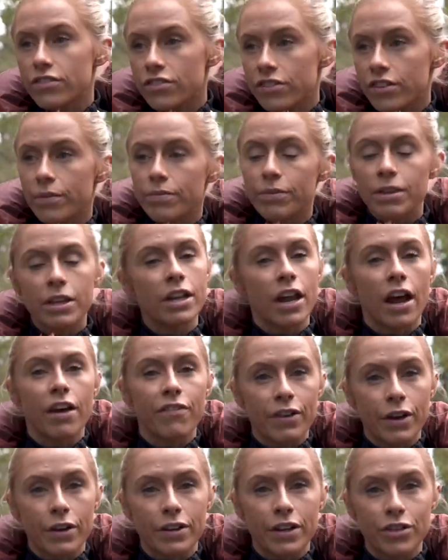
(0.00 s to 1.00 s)
Something I
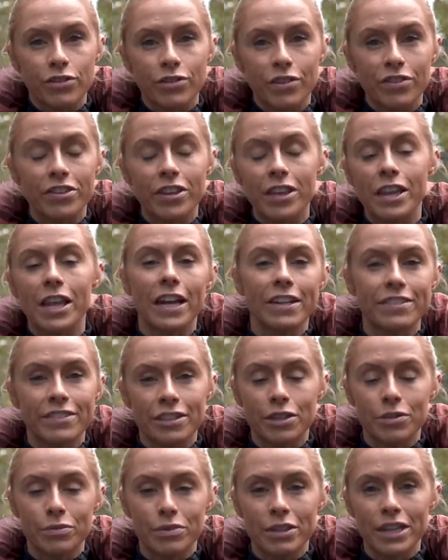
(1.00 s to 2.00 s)
found interesting that I
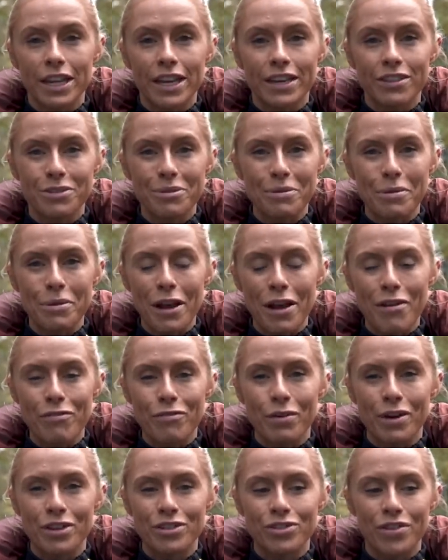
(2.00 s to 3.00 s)
didn't realize about
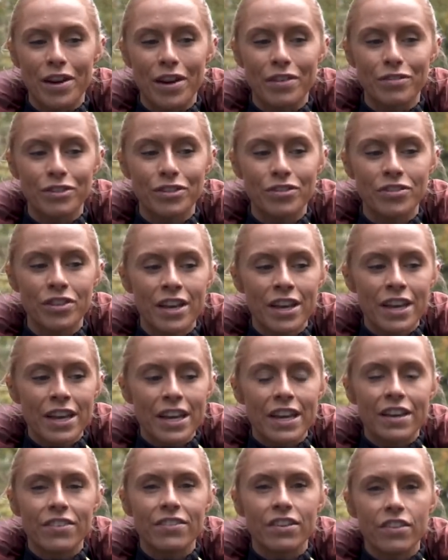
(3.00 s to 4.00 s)
F1 drivers
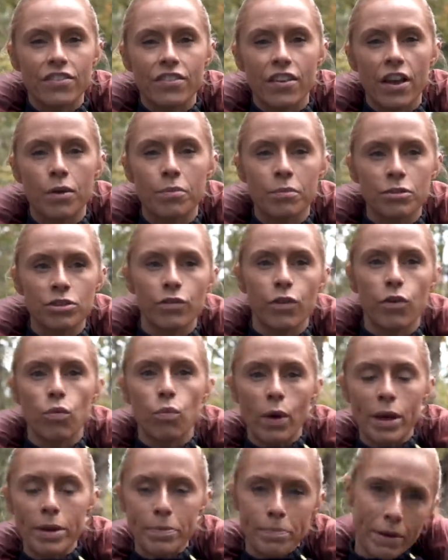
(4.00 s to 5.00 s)
is it's how much of a
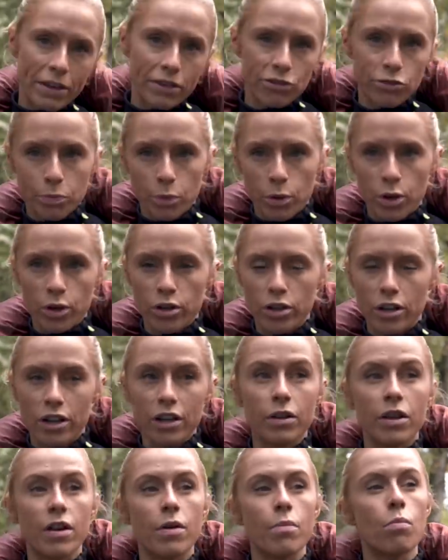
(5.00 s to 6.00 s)
weight-based sport
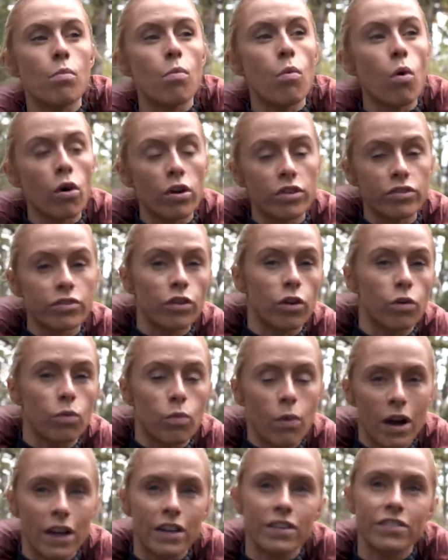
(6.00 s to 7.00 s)
it more so
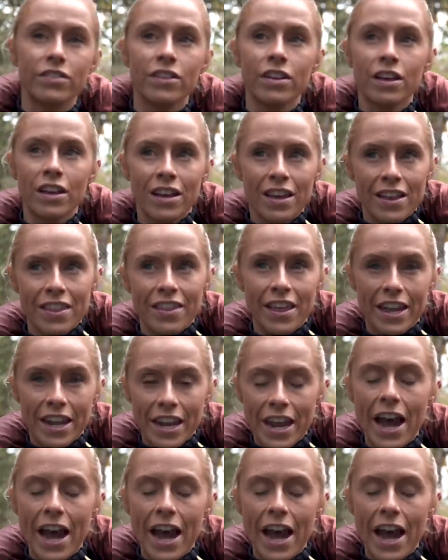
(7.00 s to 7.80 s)
was than